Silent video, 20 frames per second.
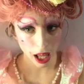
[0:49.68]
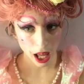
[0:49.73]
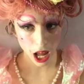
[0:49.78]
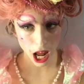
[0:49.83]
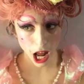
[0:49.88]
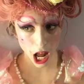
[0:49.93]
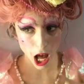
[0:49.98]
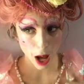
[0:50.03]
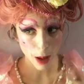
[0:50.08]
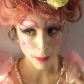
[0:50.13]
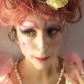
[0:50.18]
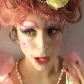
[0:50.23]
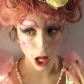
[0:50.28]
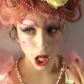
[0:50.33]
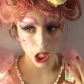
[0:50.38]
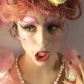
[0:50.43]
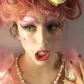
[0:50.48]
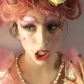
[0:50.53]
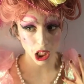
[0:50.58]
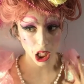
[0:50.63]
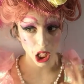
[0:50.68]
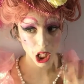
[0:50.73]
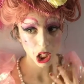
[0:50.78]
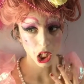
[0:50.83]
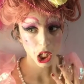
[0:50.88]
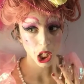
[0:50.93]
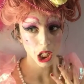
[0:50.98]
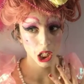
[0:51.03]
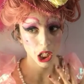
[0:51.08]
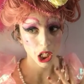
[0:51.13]
am
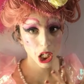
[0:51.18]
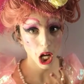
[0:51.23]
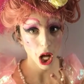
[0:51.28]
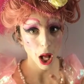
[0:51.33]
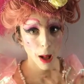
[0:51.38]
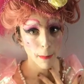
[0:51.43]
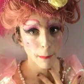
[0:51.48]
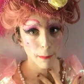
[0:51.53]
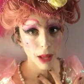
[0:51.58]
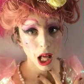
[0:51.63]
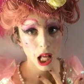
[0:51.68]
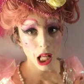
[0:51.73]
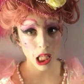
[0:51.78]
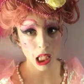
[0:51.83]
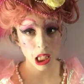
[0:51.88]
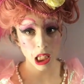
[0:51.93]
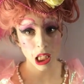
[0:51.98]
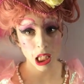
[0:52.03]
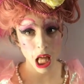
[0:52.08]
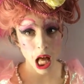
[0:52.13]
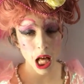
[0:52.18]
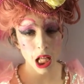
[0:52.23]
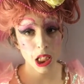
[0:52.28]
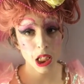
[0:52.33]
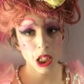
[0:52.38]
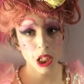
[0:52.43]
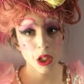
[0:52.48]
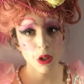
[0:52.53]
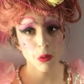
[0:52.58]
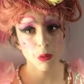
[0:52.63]
literally obsessed
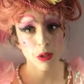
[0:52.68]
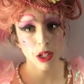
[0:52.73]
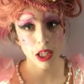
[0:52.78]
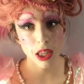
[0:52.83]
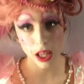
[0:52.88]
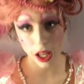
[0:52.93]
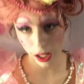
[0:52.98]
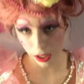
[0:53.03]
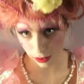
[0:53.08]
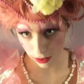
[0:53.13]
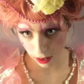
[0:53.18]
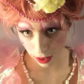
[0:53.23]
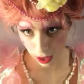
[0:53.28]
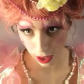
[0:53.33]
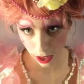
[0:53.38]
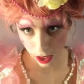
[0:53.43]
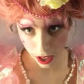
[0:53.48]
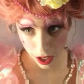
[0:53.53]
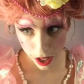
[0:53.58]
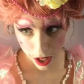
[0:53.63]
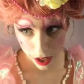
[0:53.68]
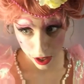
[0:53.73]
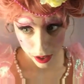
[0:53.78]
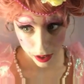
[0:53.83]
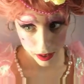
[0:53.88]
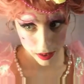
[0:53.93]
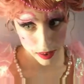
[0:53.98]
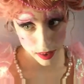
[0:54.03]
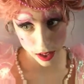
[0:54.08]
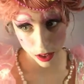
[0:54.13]
with
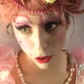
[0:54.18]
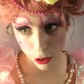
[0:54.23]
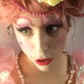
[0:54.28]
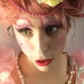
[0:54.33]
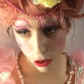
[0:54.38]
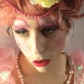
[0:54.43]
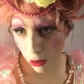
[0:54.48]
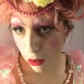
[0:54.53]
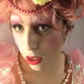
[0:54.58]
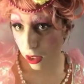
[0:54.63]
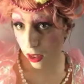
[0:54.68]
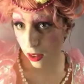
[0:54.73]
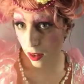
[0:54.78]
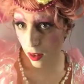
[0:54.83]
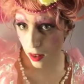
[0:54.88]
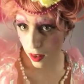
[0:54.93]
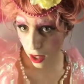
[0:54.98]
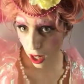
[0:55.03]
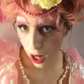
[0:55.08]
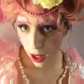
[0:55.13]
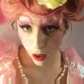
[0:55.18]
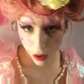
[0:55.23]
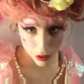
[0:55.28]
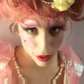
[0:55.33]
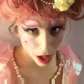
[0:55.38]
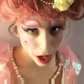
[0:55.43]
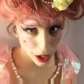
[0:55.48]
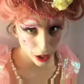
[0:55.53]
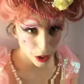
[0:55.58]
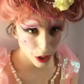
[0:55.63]
18th century styles.
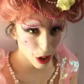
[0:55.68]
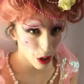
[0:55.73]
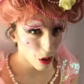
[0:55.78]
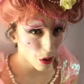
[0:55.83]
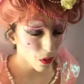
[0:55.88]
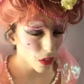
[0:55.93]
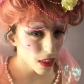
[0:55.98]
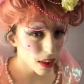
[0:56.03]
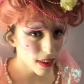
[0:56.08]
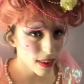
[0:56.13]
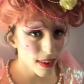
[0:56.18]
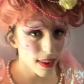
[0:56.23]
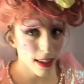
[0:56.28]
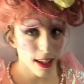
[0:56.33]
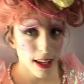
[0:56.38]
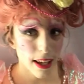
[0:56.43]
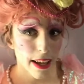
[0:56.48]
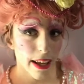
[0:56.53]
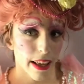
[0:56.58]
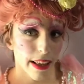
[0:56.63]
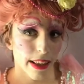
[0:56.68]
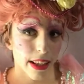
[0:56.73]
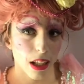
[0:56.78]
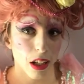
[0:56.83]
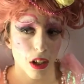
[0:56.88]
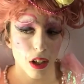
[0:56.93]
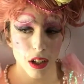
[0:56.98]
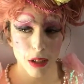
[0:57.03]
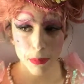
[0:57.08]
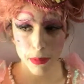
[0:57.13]
They
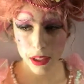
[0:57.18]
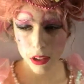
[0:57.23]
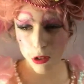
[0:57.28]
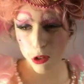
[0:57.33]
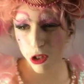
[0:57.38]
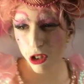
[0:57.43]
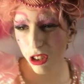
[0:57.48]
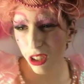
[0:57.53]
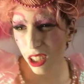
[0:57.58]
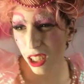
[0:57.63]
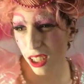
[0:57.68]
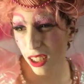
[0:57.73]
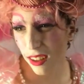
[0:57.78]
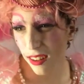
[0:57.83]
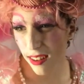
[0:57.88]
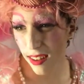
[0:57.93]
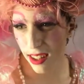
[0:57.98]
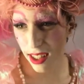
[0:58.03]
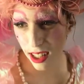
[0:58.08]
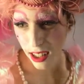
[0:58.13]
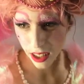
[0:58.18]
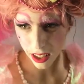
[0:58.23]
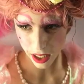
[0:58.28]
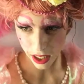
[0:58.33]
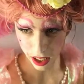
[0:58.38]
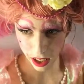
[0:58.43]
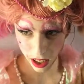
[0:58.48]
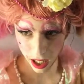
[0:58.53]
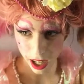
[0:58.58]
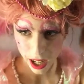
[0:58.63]
look a bit cheesy,
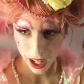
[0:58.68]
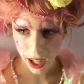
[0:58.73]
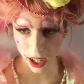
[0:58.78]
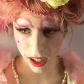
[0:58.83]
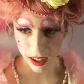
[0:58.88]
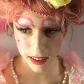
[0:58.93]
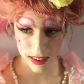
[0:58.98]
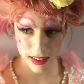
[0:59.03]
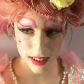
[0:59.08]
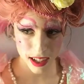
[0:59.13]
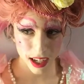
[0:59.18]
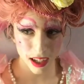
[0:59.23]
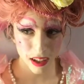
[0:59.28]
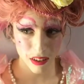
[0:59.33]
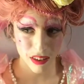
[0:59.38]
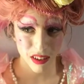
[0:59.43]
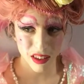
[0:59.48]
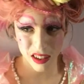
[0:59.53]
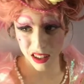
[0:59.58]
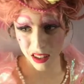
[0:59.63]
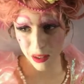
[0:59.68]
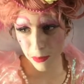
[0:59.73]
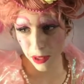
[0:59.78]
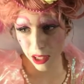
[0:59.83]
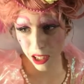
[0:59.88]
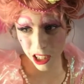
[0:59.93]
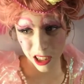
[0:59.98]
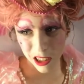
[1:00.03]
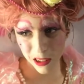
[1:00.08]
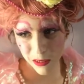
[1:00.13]
hairstyles look a
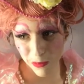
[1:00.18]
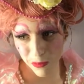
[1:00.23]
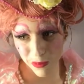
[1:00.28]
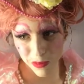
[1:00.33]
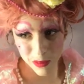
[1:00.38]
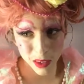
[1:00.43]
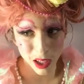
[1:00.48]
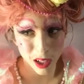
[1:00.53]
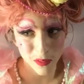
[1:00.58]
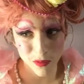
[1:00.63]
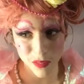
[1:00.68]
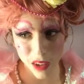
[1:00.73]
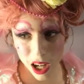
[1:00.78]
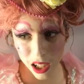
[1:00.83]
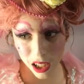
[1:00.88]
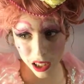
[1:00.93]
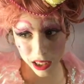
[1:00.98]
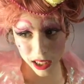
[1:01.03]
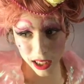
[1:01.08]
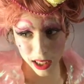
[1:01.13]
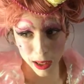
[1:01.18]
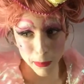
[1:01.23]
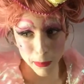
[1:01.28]
little funky,